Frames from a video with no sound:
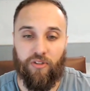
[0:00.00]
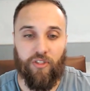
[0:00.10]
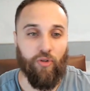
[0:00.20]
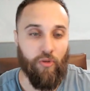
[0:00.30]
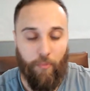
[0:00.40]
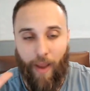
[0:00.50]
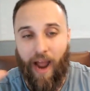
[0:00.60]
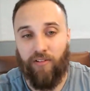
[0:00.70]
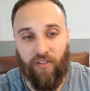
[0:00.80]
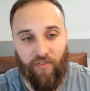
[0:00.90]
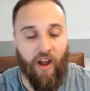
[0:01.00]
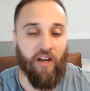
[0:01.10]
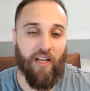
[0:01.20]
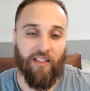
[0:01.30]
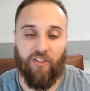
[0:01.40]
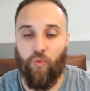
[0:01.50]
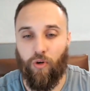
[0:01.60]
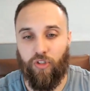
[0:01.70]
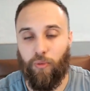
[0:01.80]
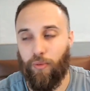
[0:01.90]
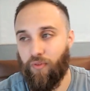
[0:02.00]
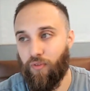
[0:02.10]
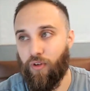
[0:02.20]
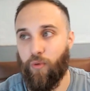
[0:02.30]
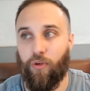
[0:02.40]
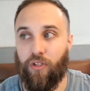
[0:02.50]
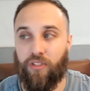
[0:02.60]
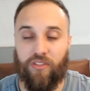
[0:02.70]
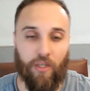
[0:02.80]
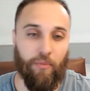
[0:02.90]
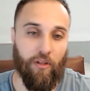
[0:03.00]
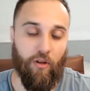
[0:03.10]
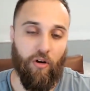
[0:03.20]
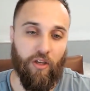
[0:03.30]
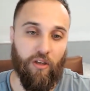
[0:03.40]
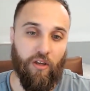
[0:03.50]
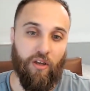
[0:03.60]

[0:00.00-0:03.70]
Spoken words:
You're bound to find at least one or two people for free where you can stumble along it.